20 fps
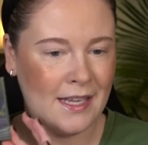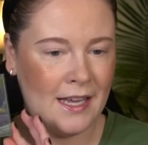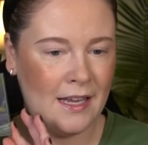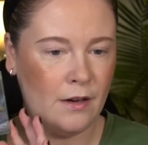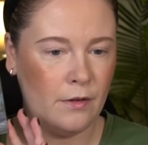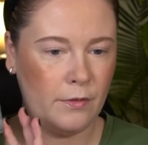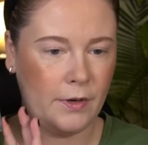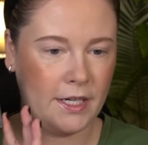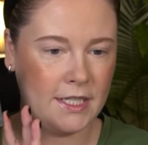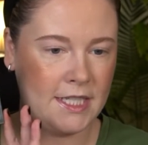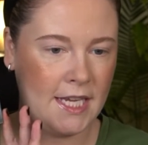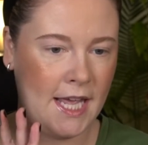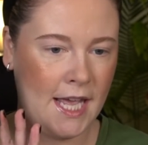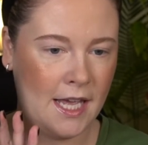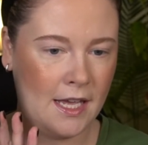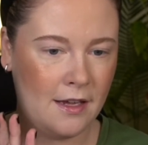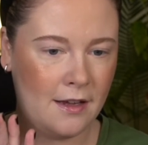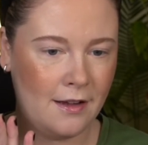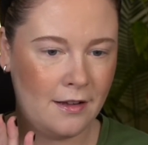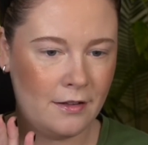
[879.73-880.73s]
a
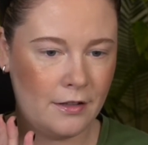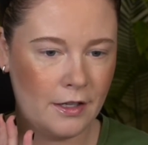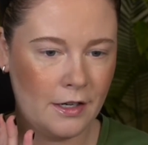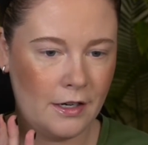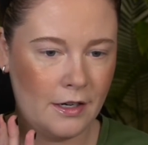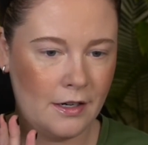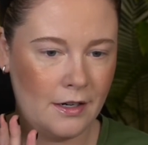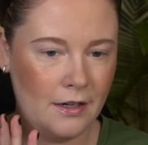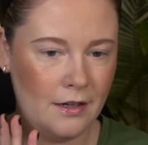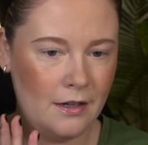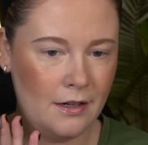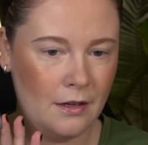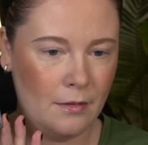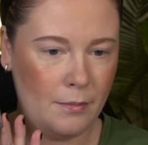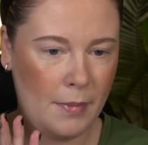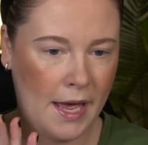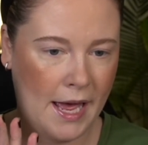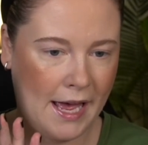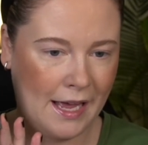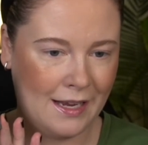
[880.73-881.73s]
rectangular
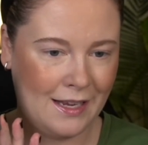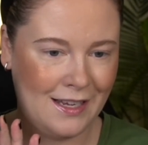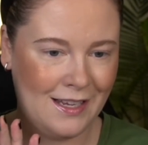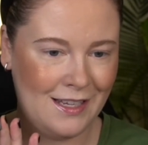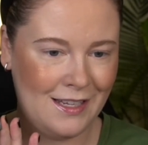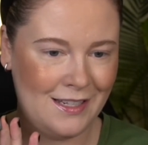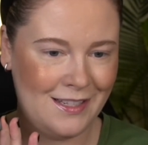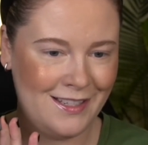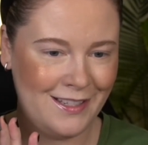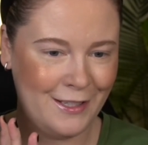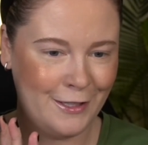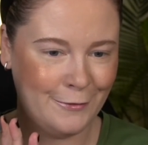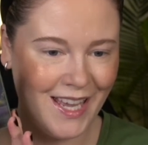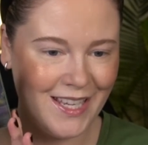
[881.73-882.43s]
package.